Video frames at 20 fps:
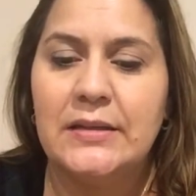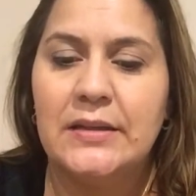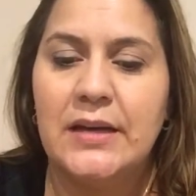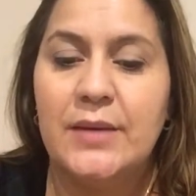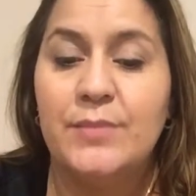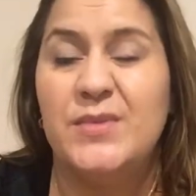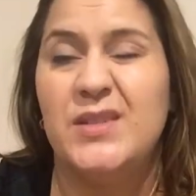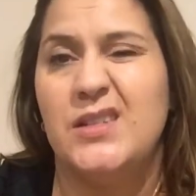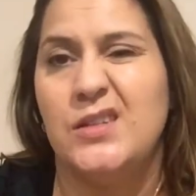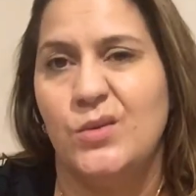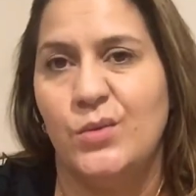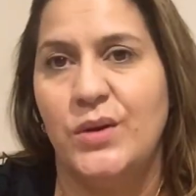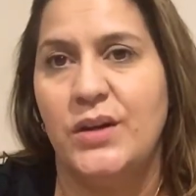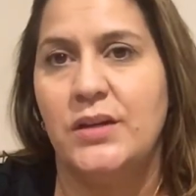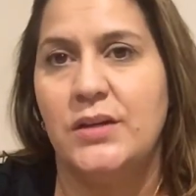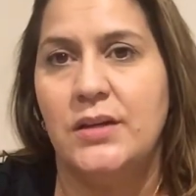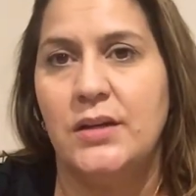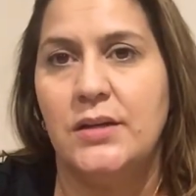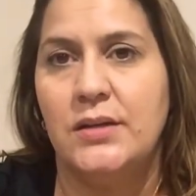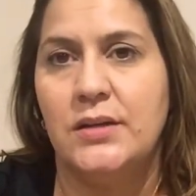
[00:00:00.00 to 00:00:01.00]
I'm still
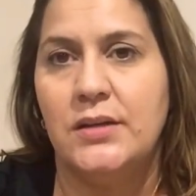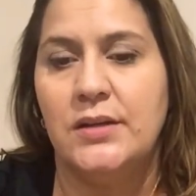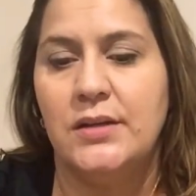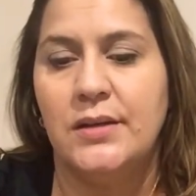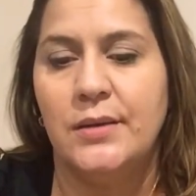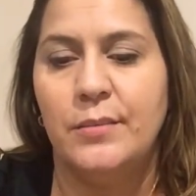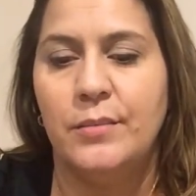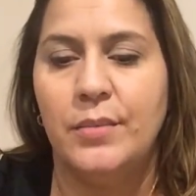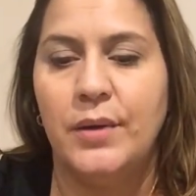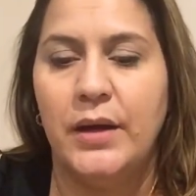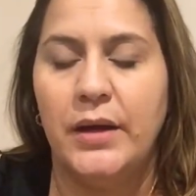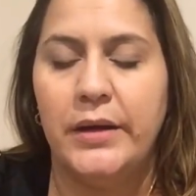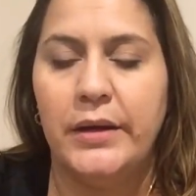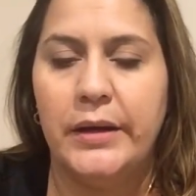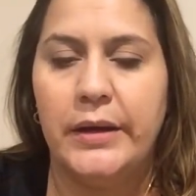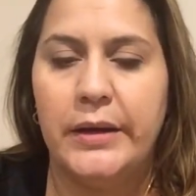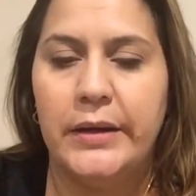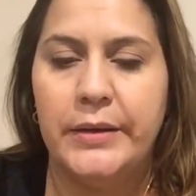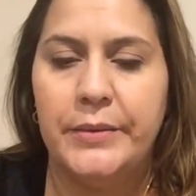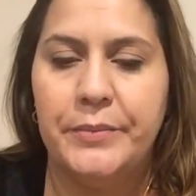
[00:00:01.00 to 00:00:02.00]
weighing daily, but
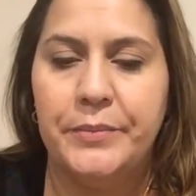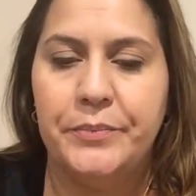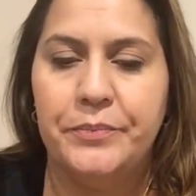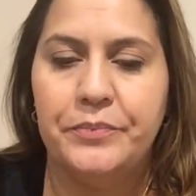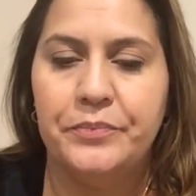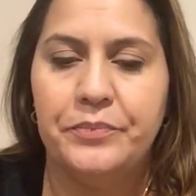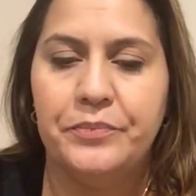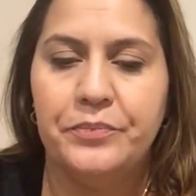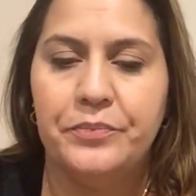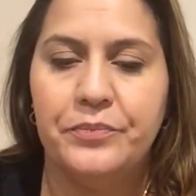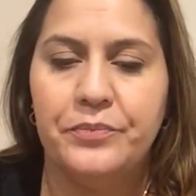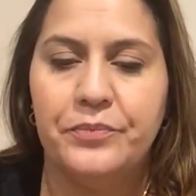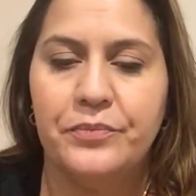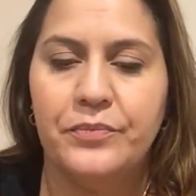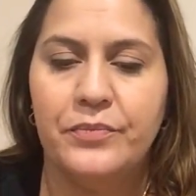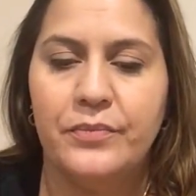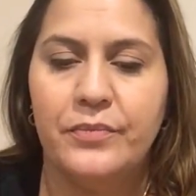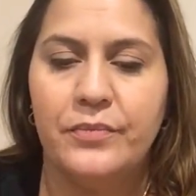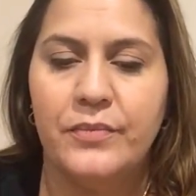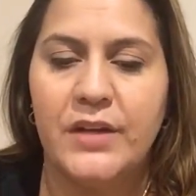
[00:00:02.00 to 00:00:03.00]

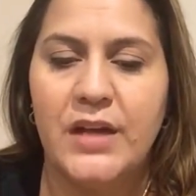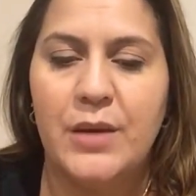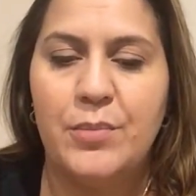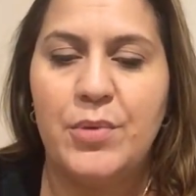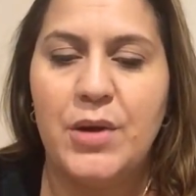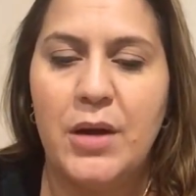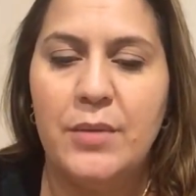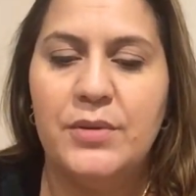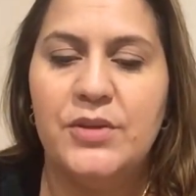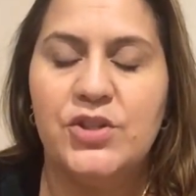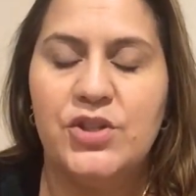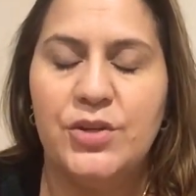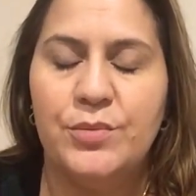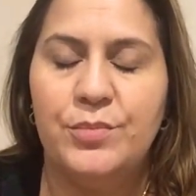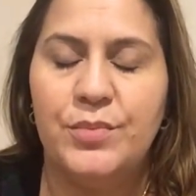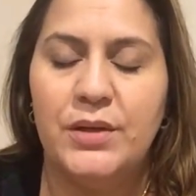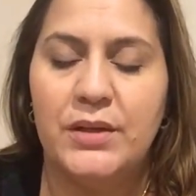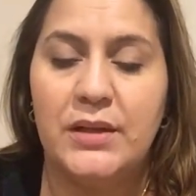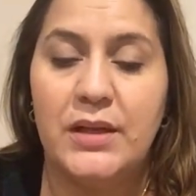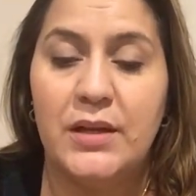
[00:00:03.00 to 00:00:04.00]
I probably
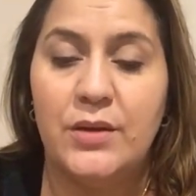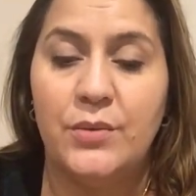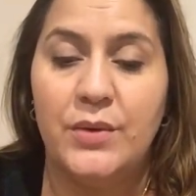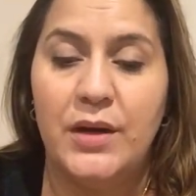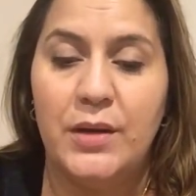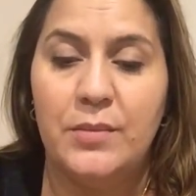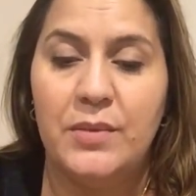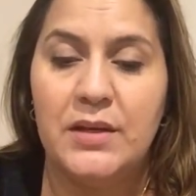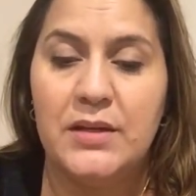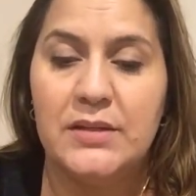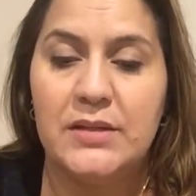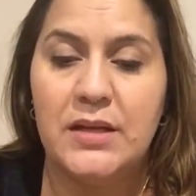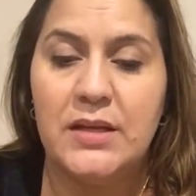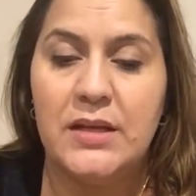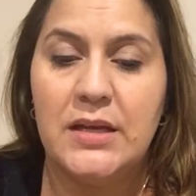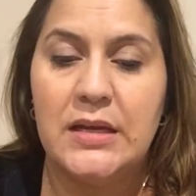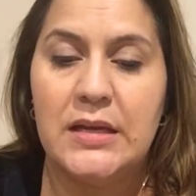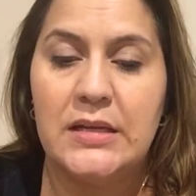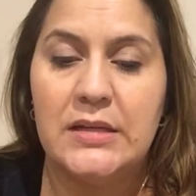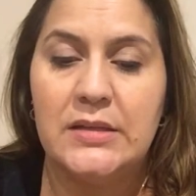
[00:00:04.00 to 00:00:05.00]
should put that away because I
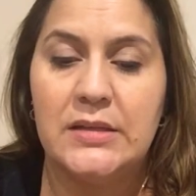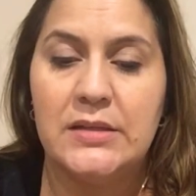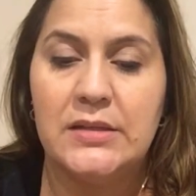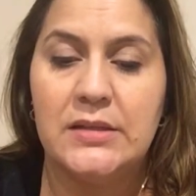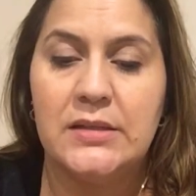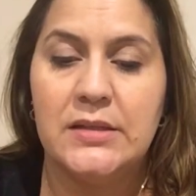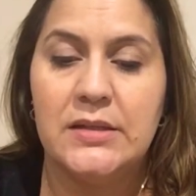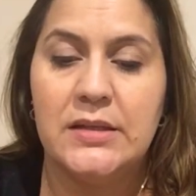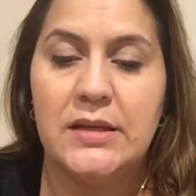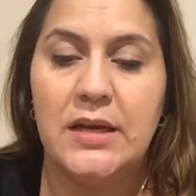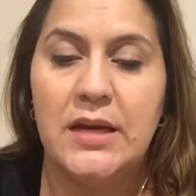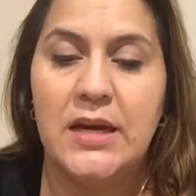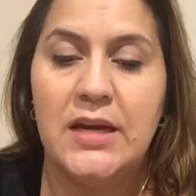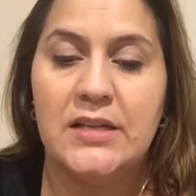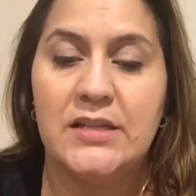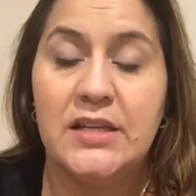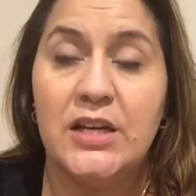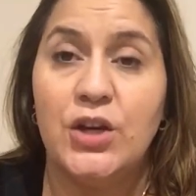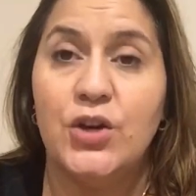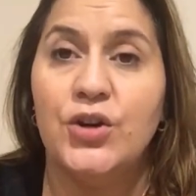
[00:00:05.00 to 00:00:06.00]
think
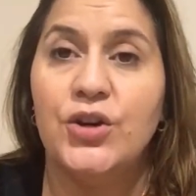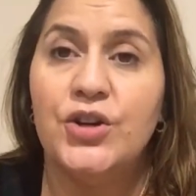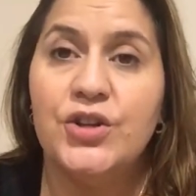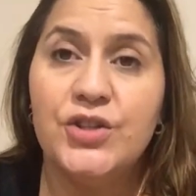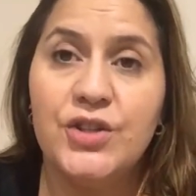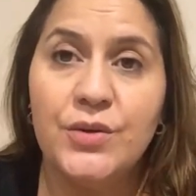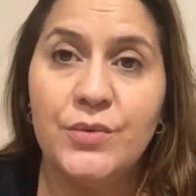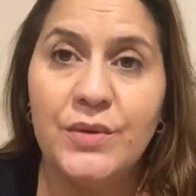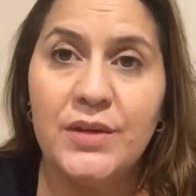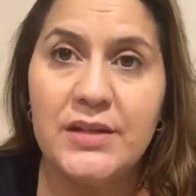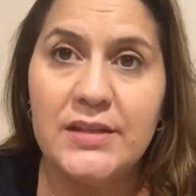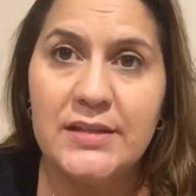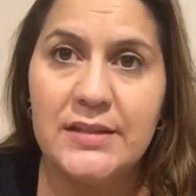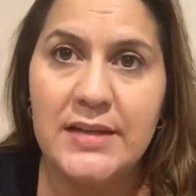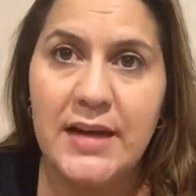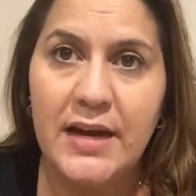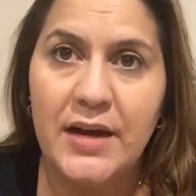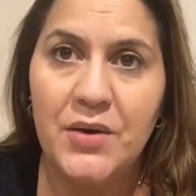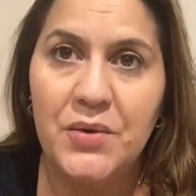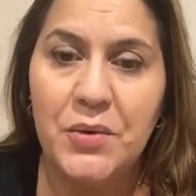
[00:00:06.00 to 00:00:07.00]
it's encouraging when it's
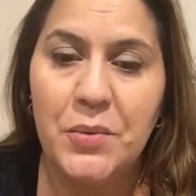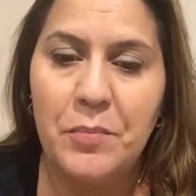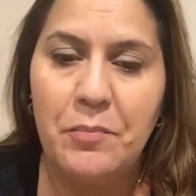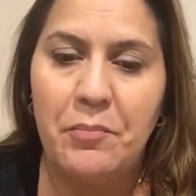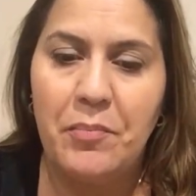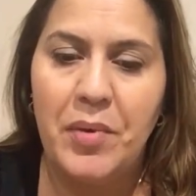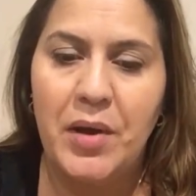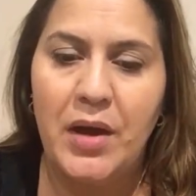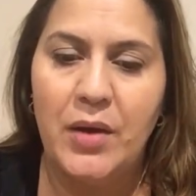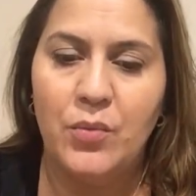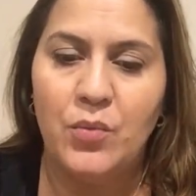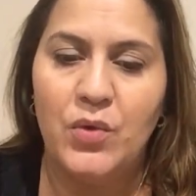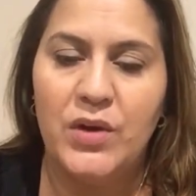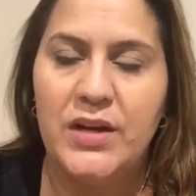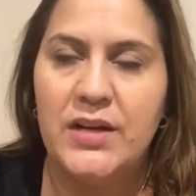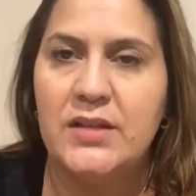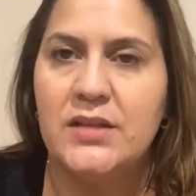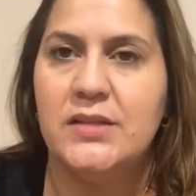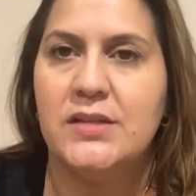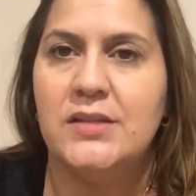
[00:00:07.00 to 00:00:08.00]
down, but when
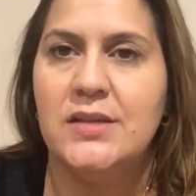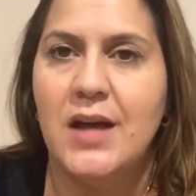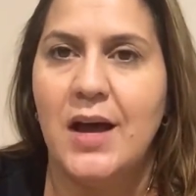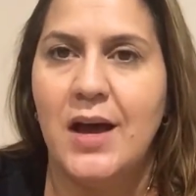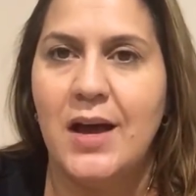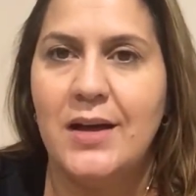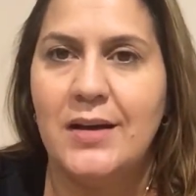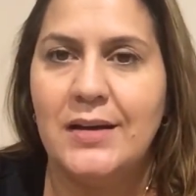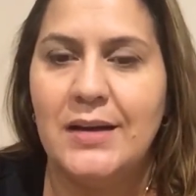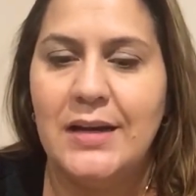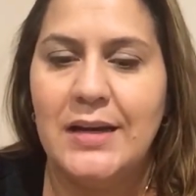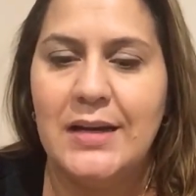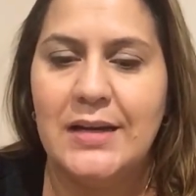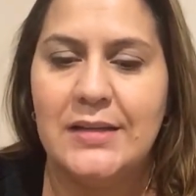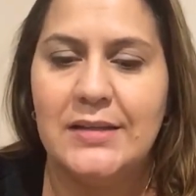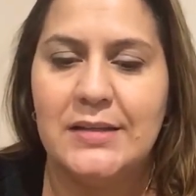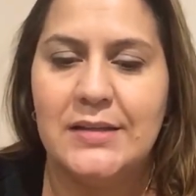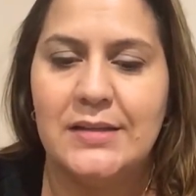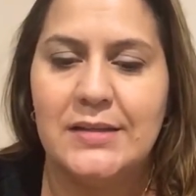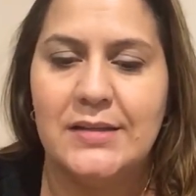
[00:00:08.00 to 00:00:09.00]
it's not,
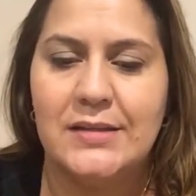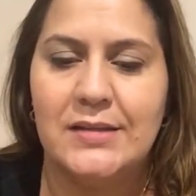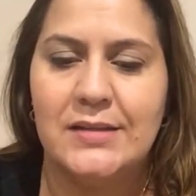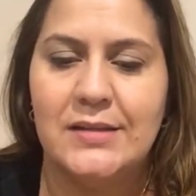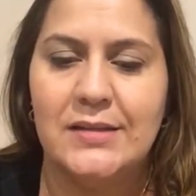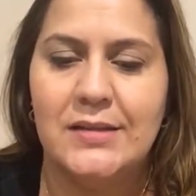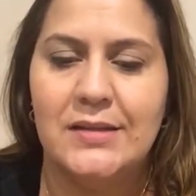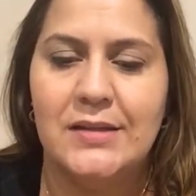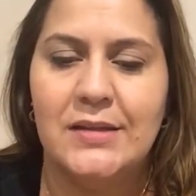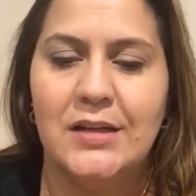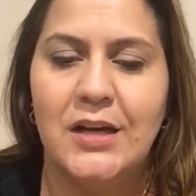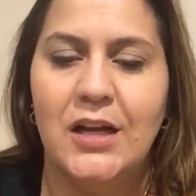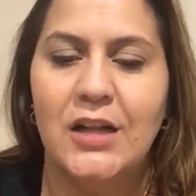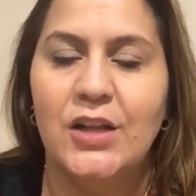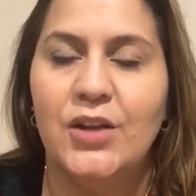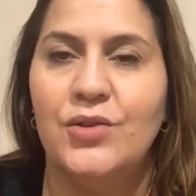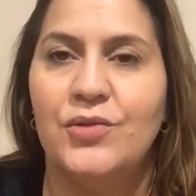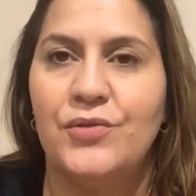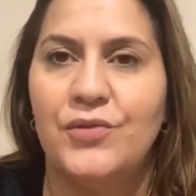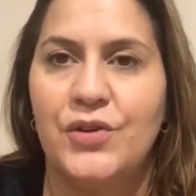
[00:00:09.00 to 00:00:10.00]
it's a
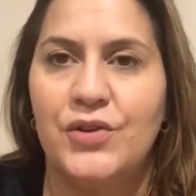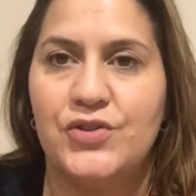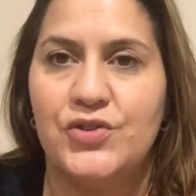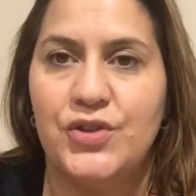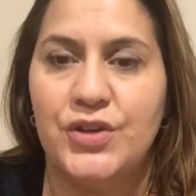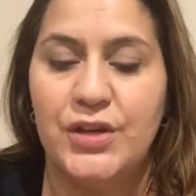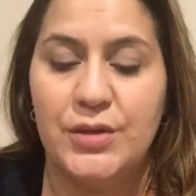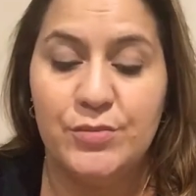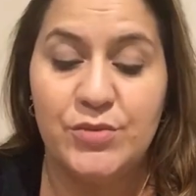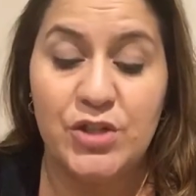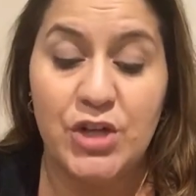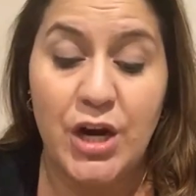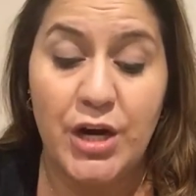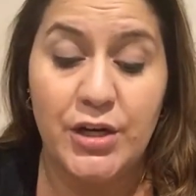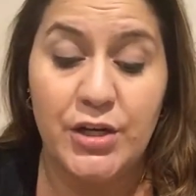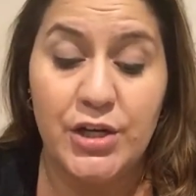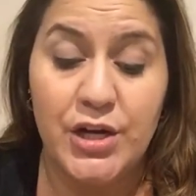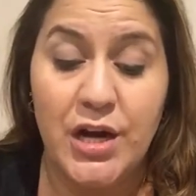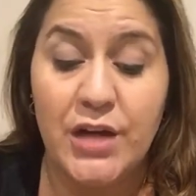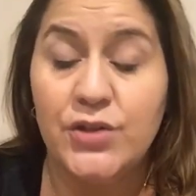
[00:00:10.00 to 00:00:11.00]
little frustrating. I'm
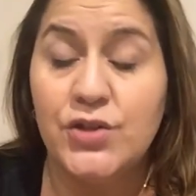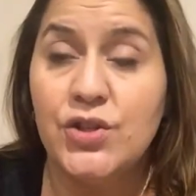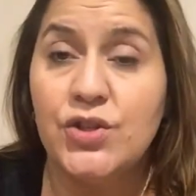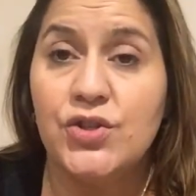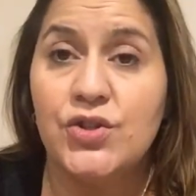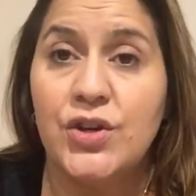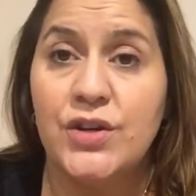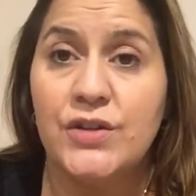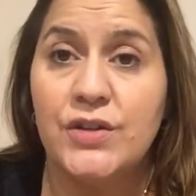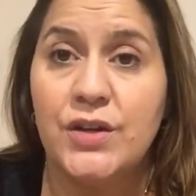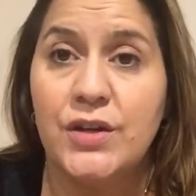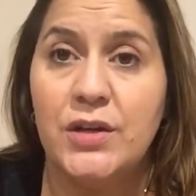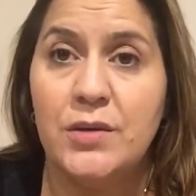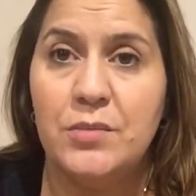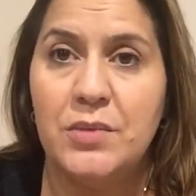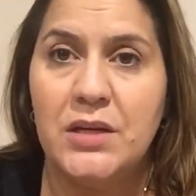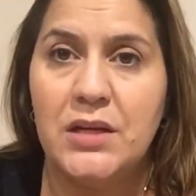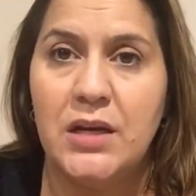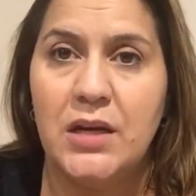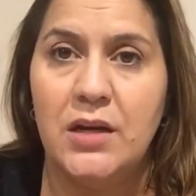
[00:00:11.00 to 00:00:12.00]
trying not to stress on it
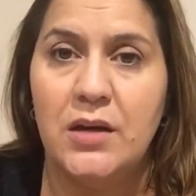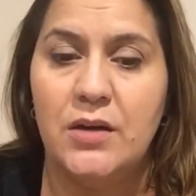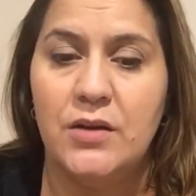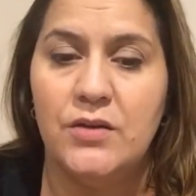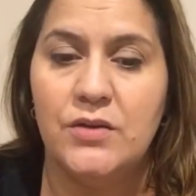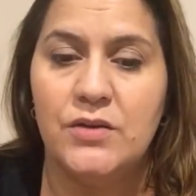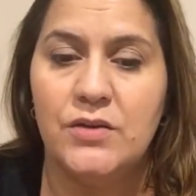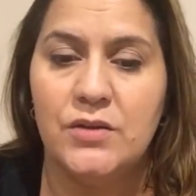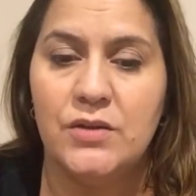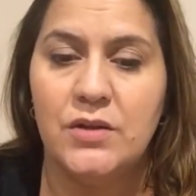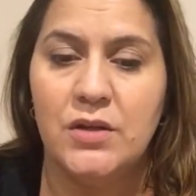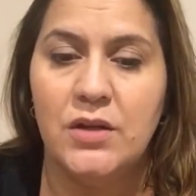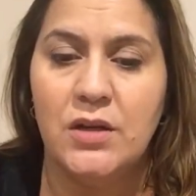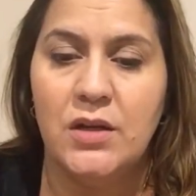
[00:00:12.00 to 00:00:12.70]
because